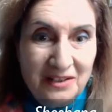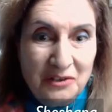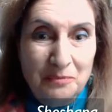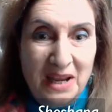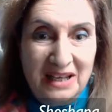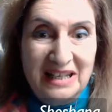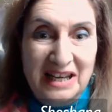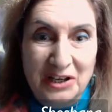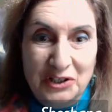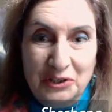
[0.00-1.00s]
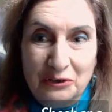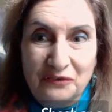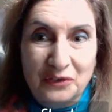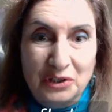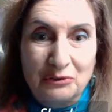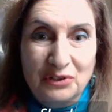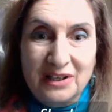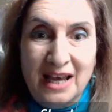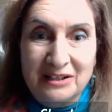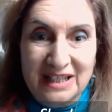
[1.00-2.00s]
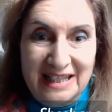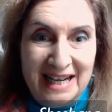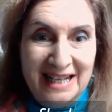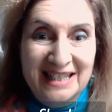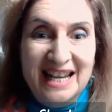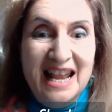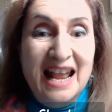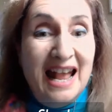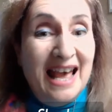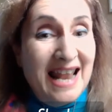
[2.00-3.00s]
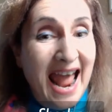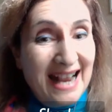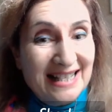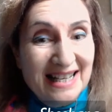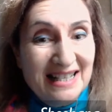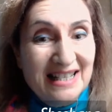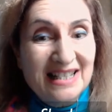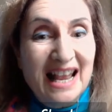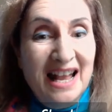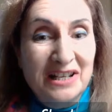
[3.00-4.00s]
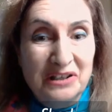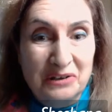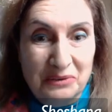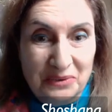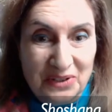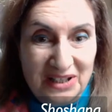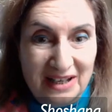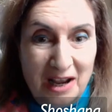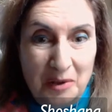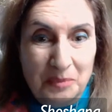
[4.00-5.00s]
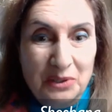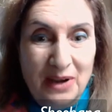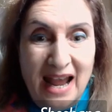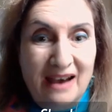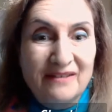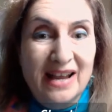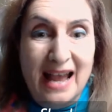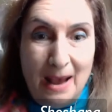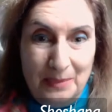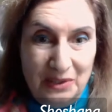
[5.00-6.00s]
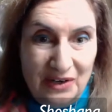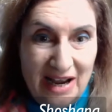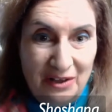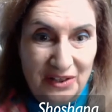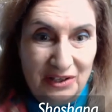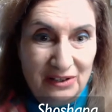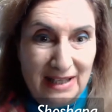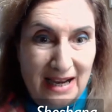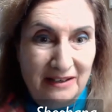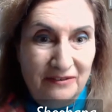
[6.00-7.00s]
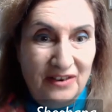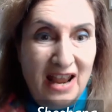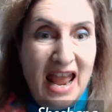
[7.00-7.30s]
to make it easier for you to understand and access and use to help you have a happier, healthier life.